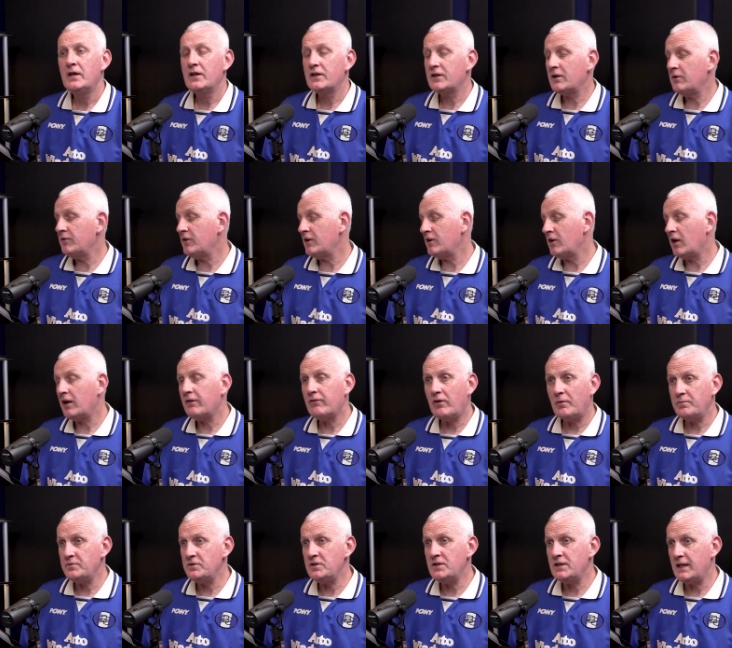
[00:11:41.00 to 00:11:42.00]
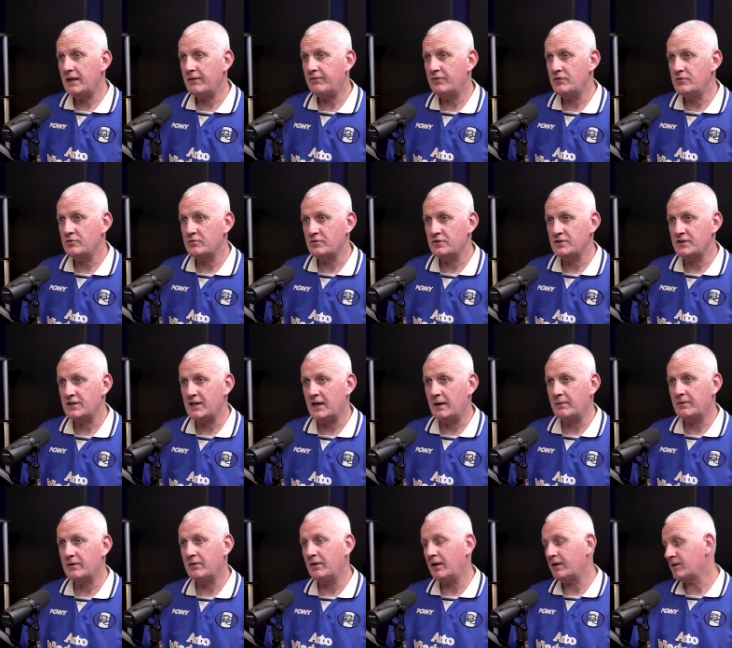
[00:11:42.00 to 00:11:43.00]
So there's a lot of options there for Jordan
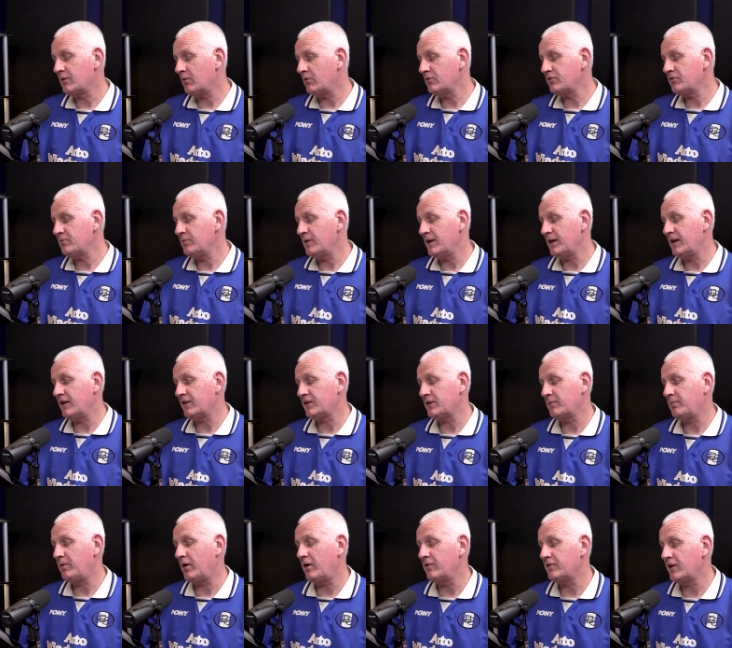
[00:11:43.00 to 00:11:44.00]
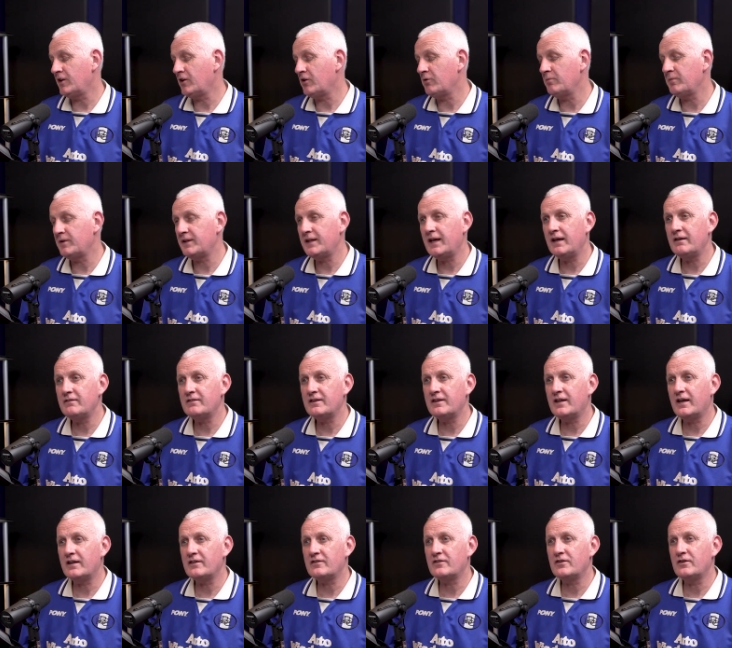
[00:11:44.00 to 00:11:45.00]
James. So ultimately, I suppose it comes down to
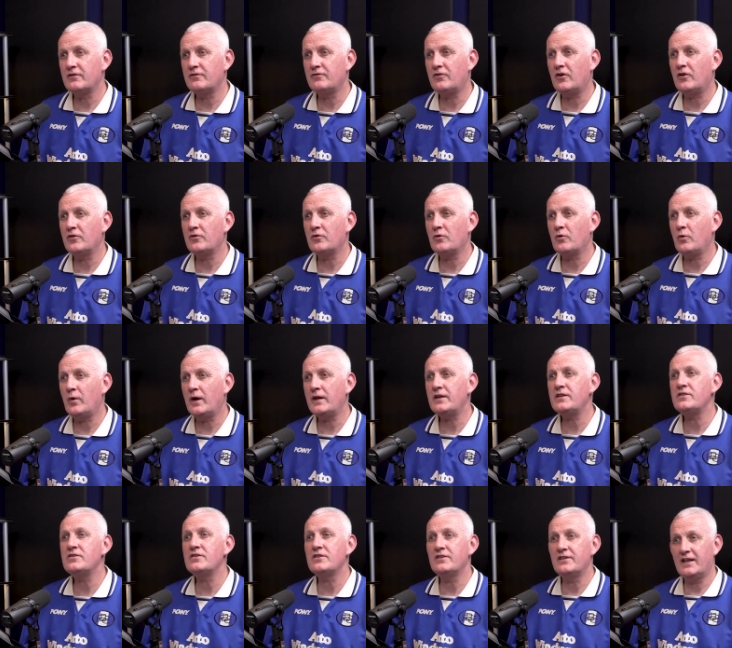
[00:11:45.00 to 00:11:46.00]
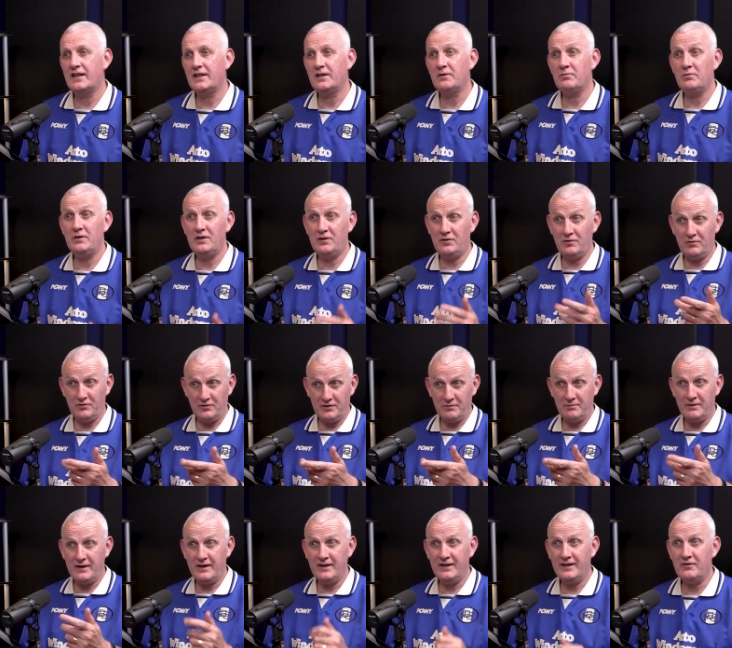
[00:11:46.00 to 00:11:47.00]
that final question then that we talked
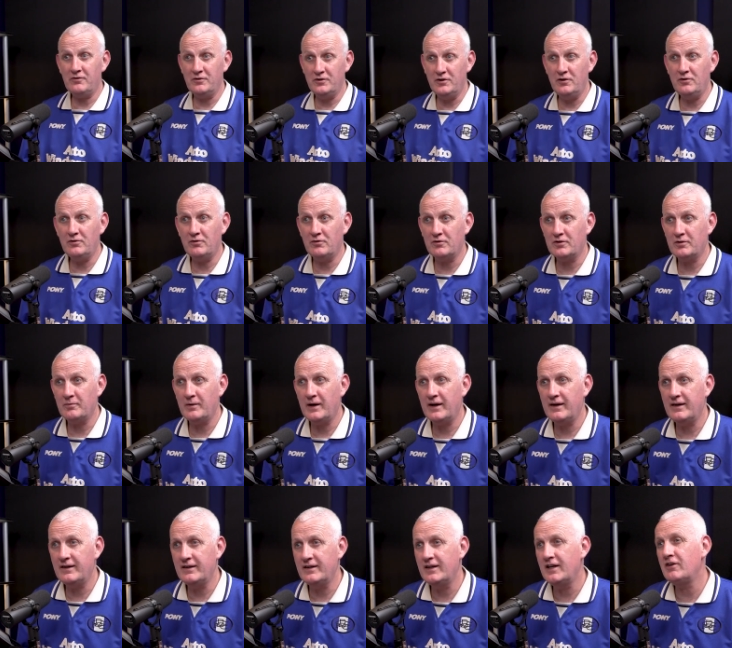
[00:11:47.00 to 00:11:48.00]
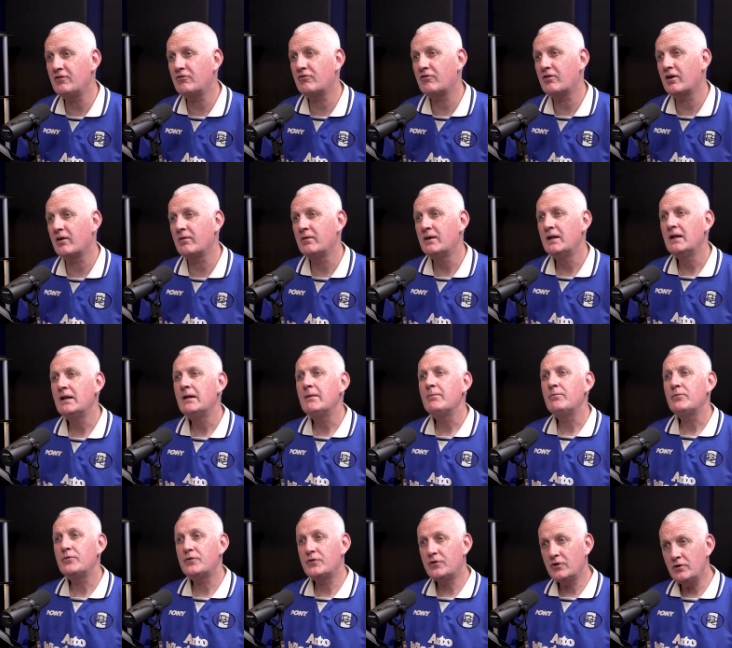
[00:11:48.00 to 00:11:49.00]
about, or you talked about in the intro.
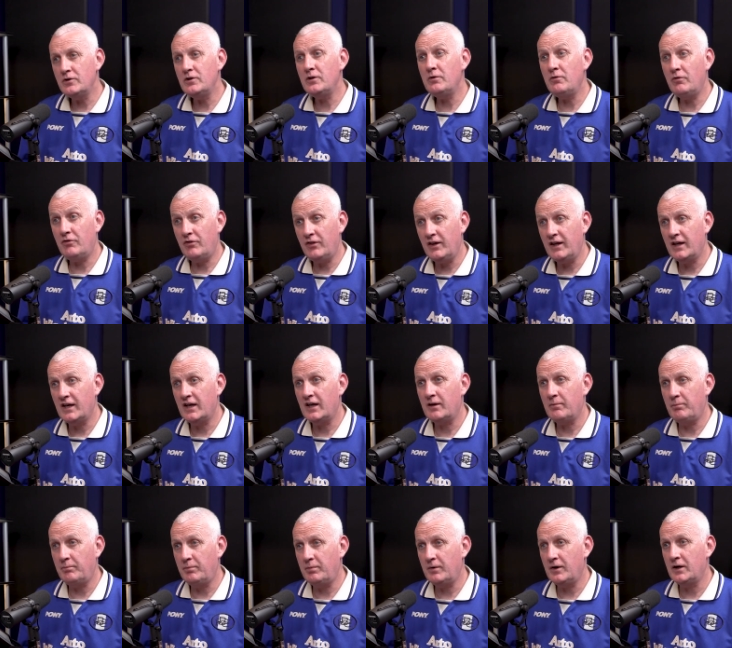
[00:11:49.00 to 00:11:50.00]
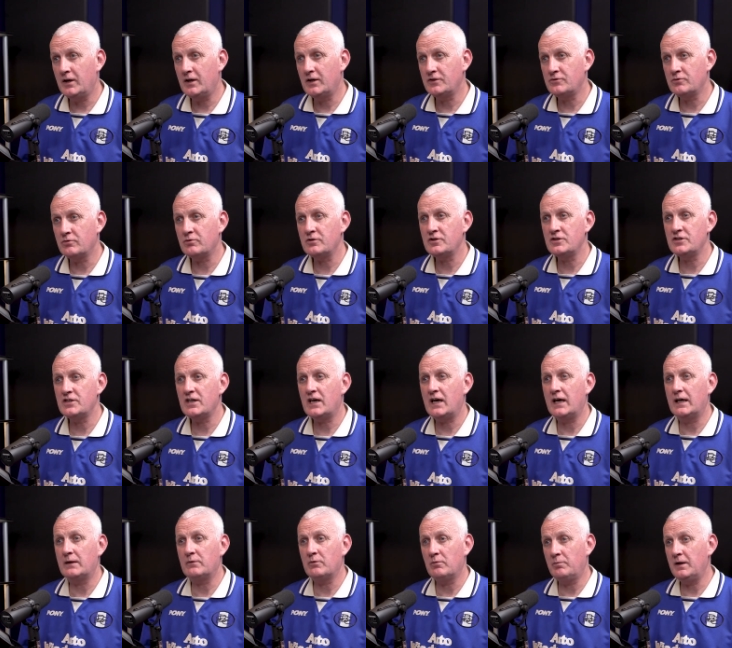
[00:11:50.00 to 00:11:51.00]
Do you think Jordan
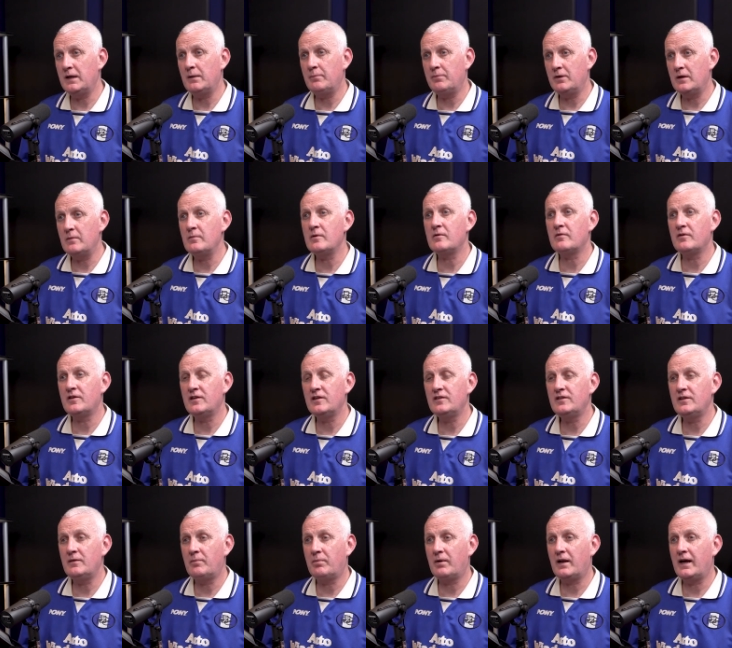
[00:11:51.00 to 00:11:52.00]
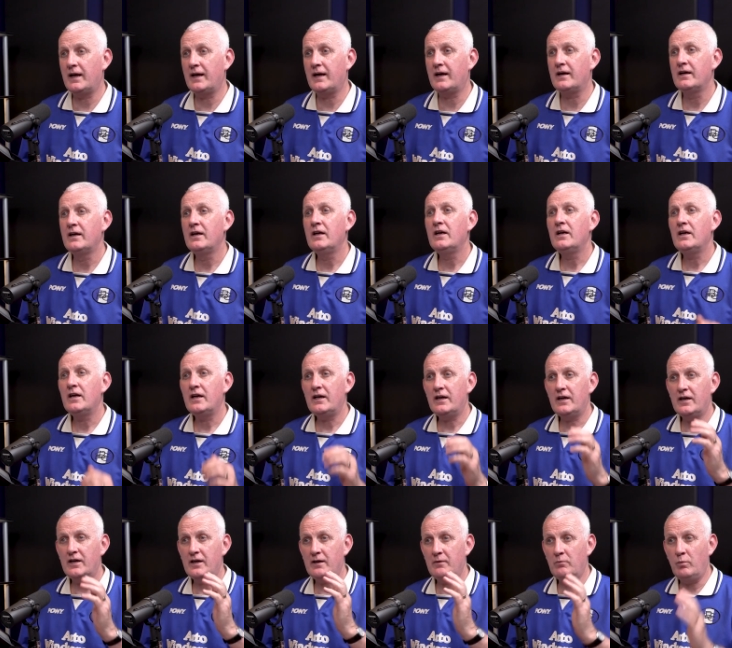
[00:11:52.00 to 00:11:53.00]
James will be a Birmingham City player
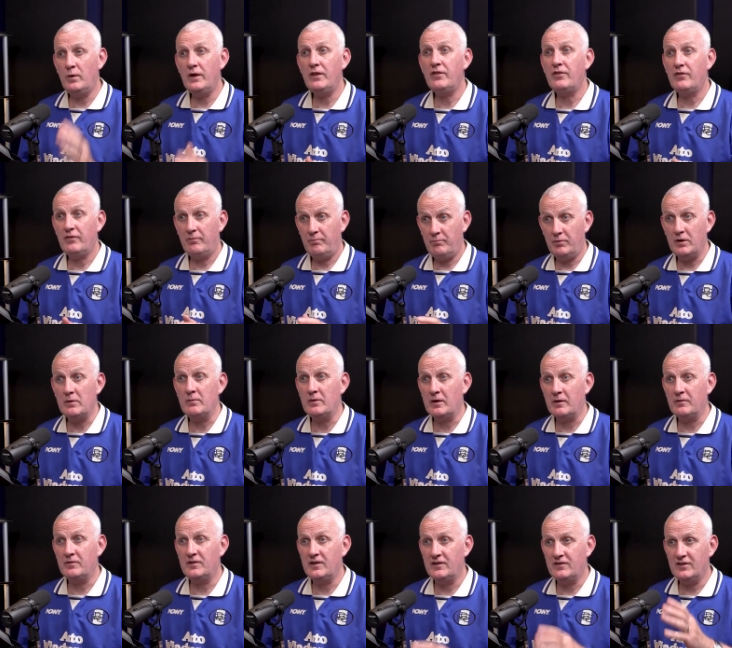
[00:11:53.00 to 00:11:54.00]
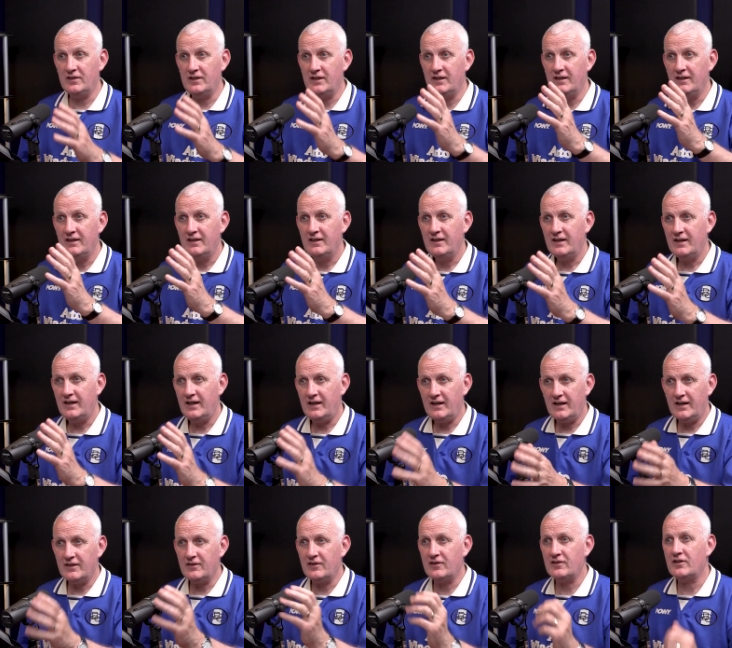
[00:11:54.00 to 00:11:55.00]
with Birmingham City
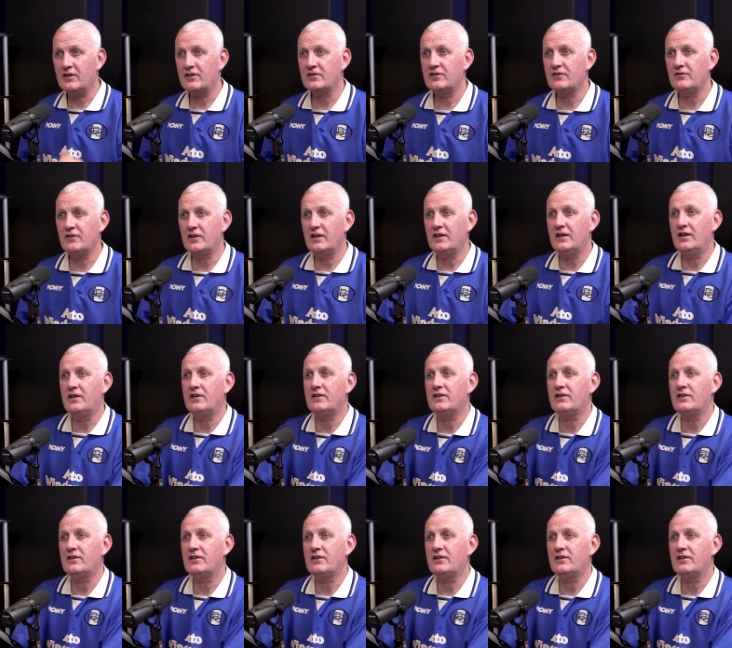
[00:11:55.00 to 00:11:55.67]
at the start of the league